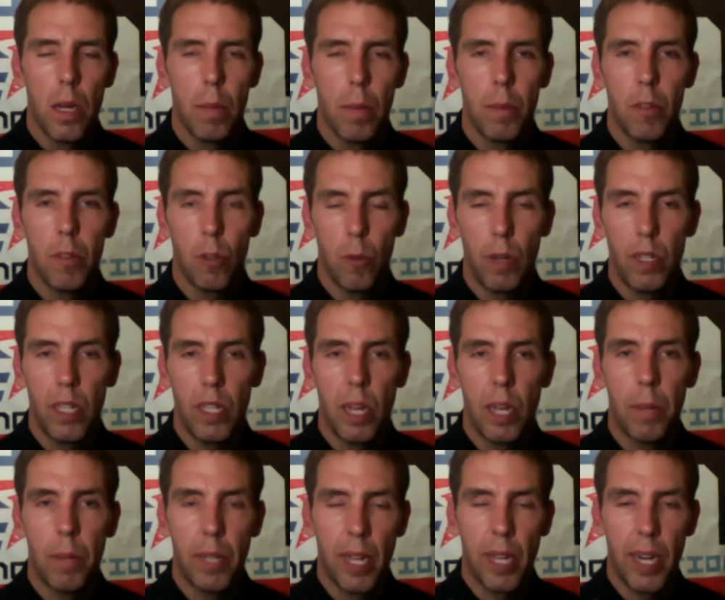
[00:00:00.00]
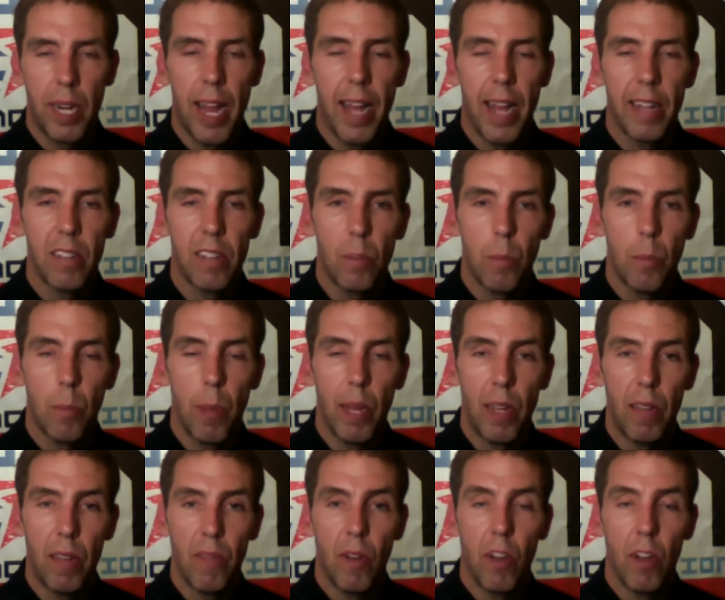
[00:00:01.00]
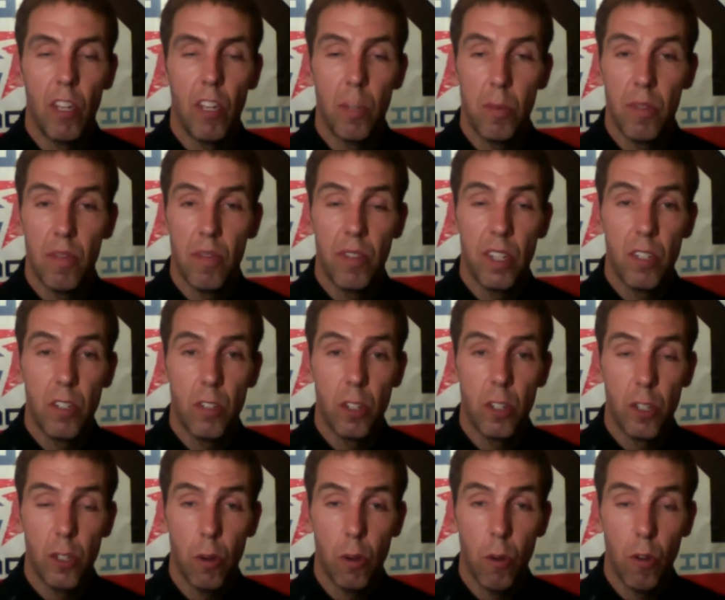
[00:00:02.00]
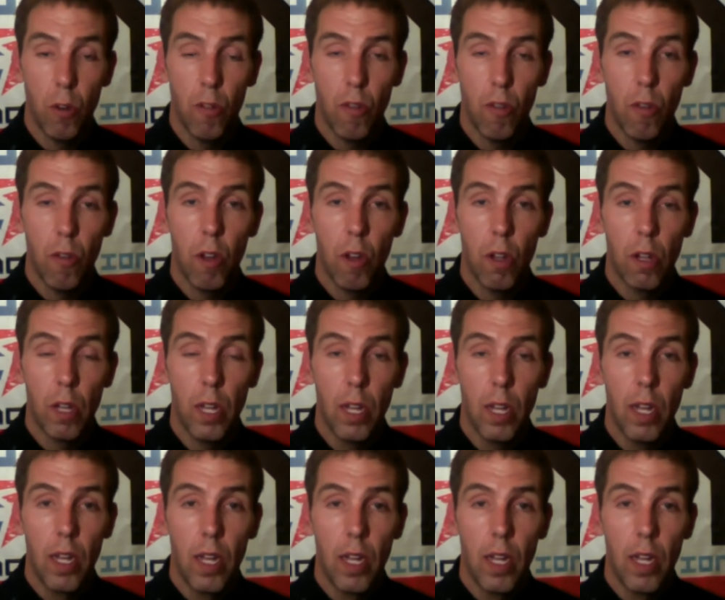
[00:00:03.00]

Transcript: Is a great time to kind of add some bike volume and fitness to your overall